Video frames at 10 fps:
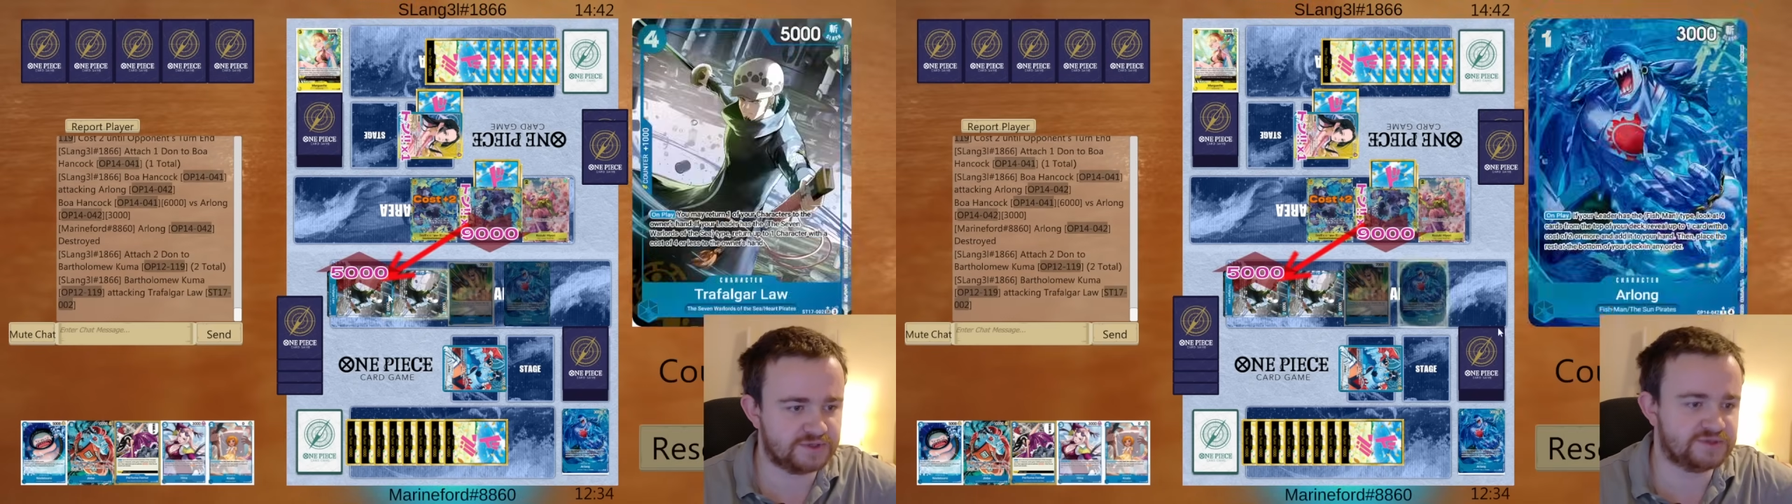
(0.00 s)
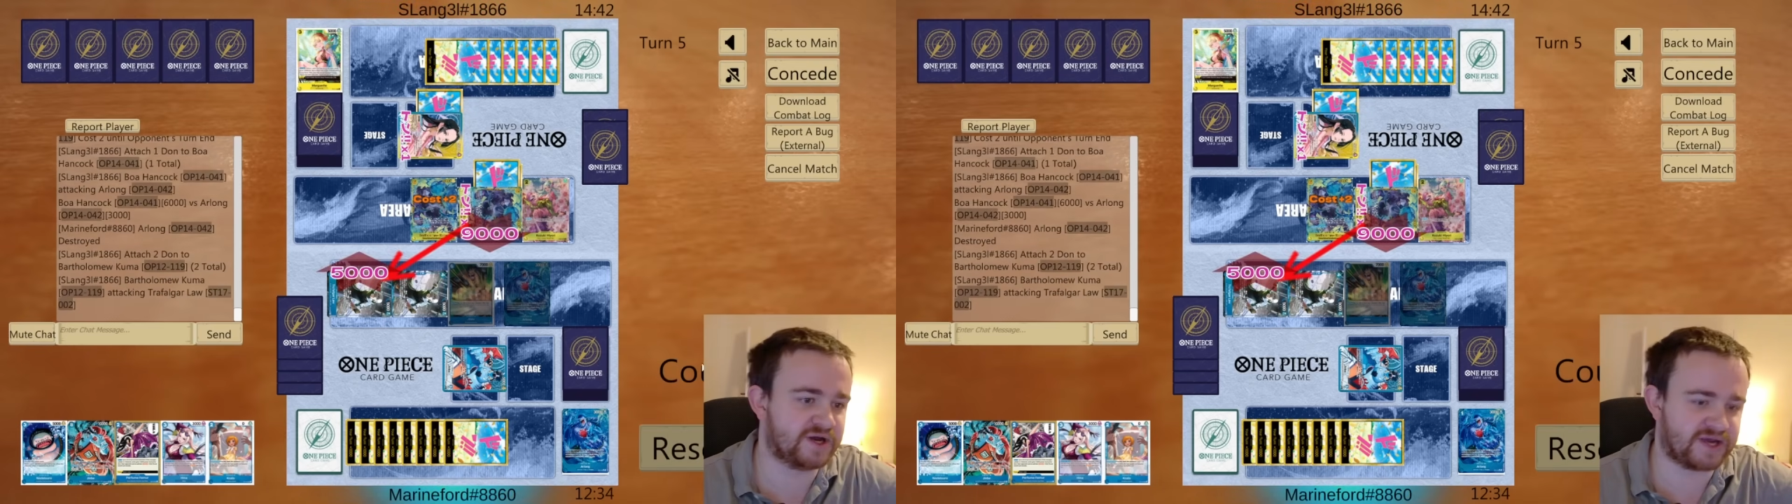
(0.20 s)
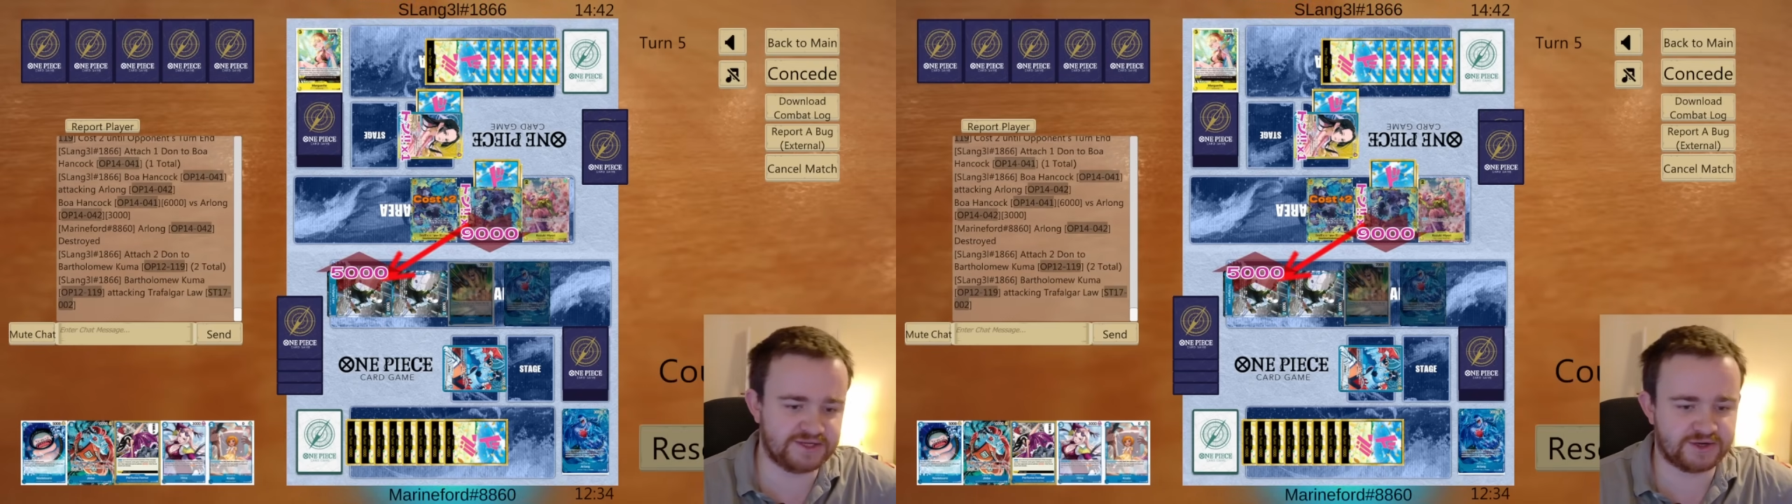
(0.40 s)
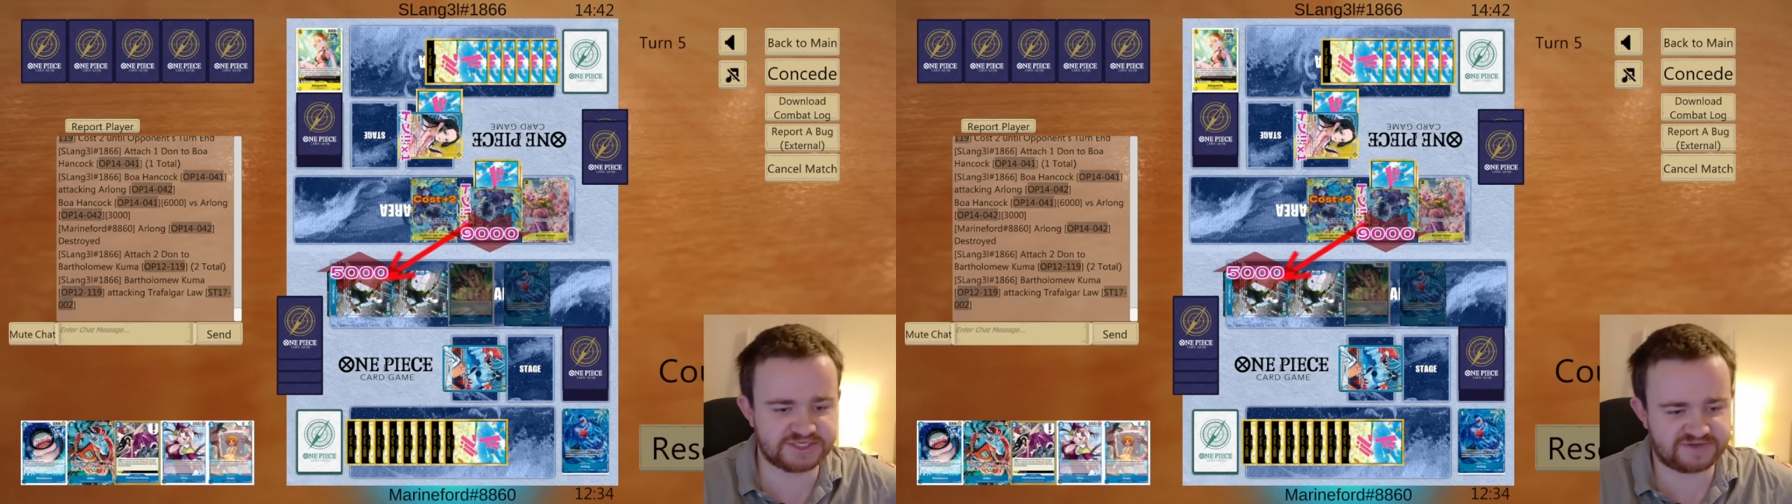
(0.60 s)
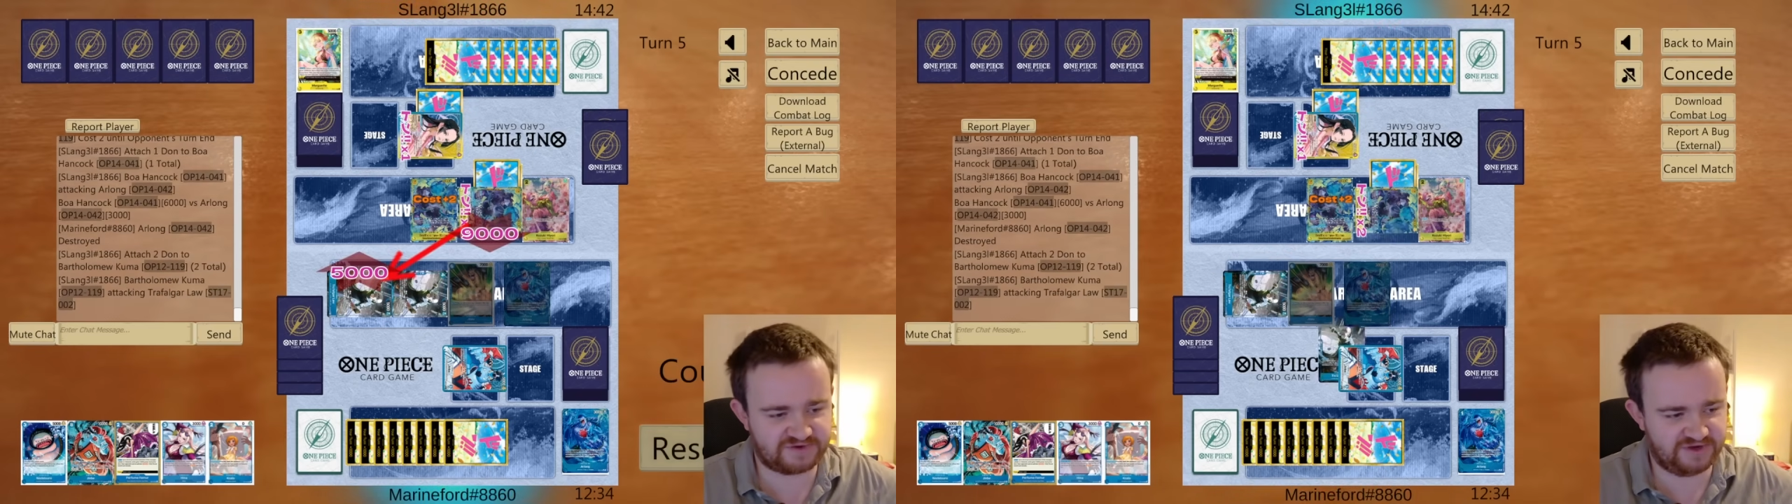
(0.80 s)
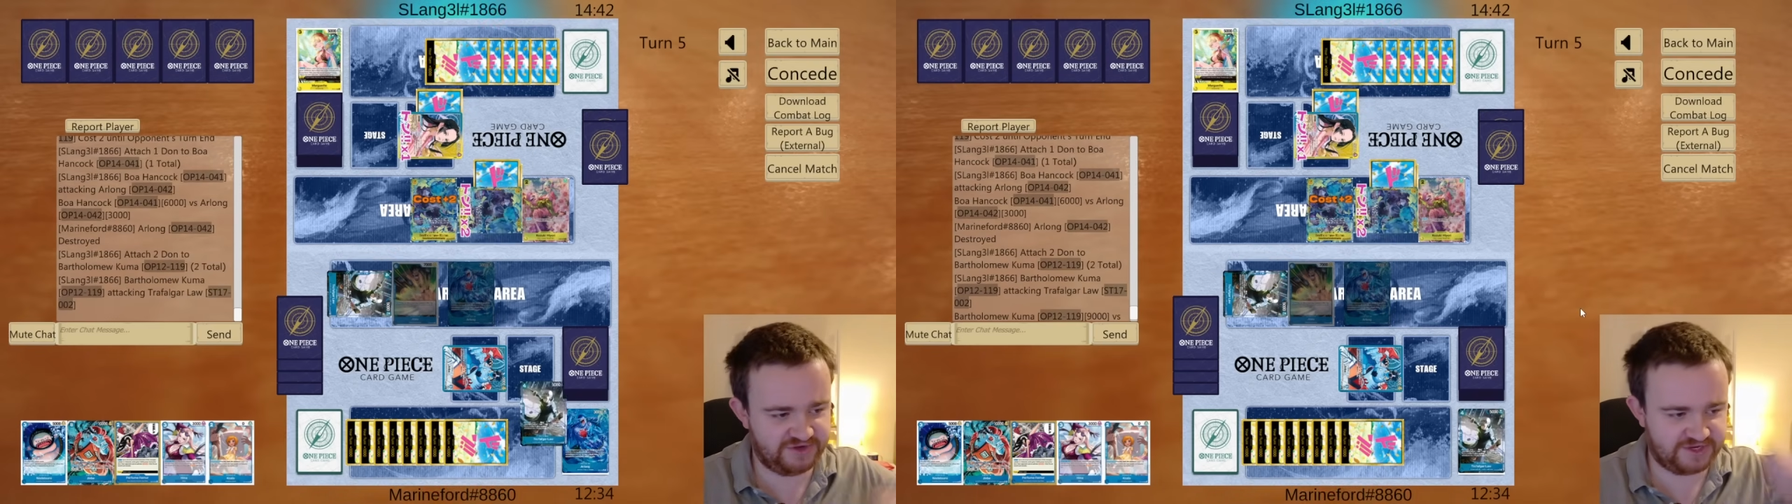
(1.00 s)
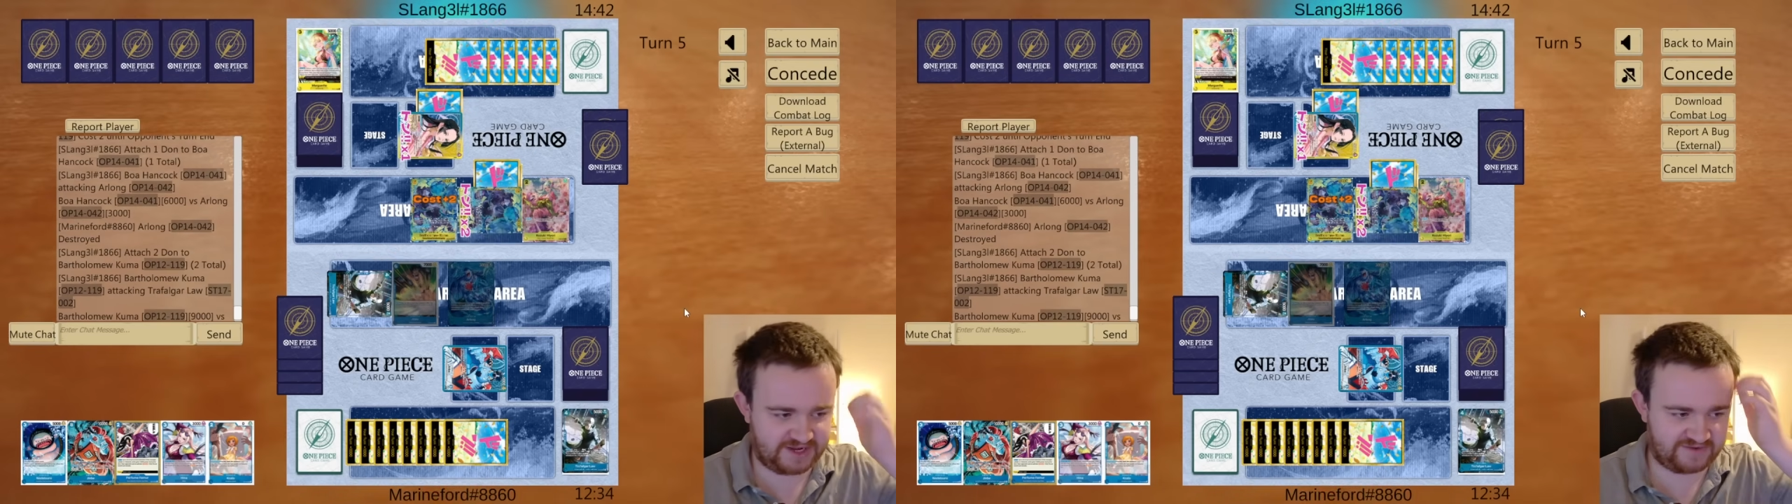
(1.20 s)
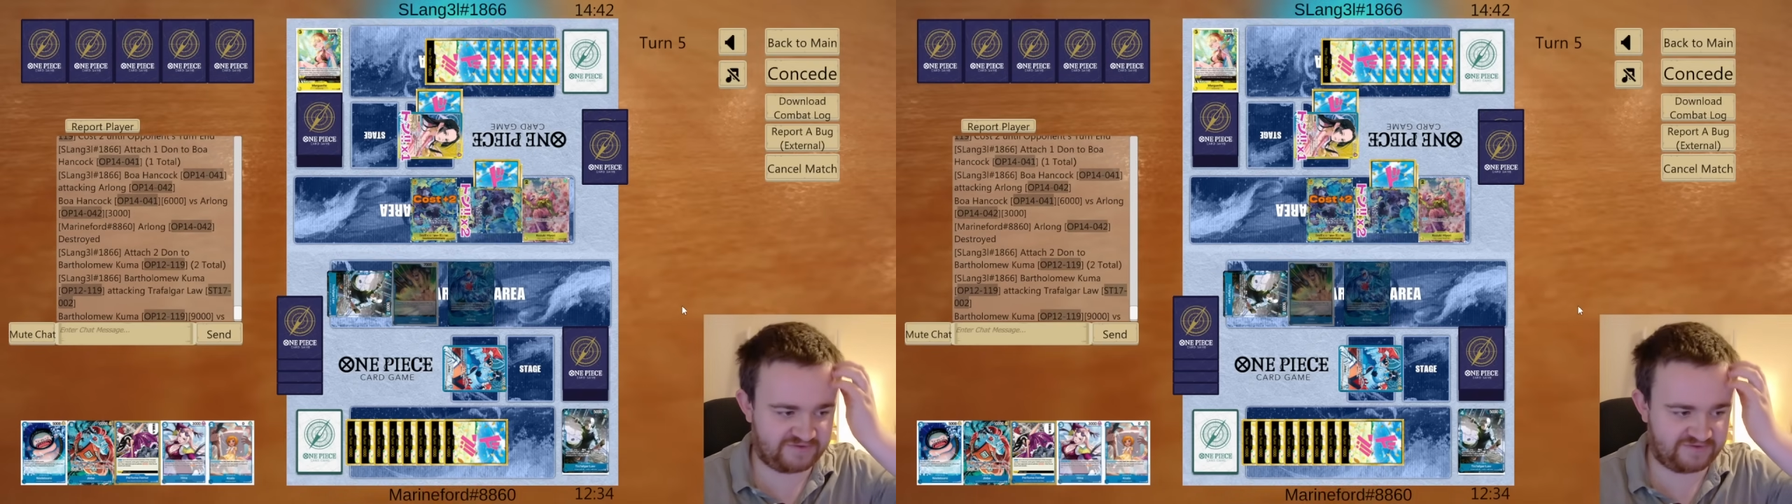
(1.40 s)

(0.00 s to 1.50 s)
Okay, 9-5 you can have.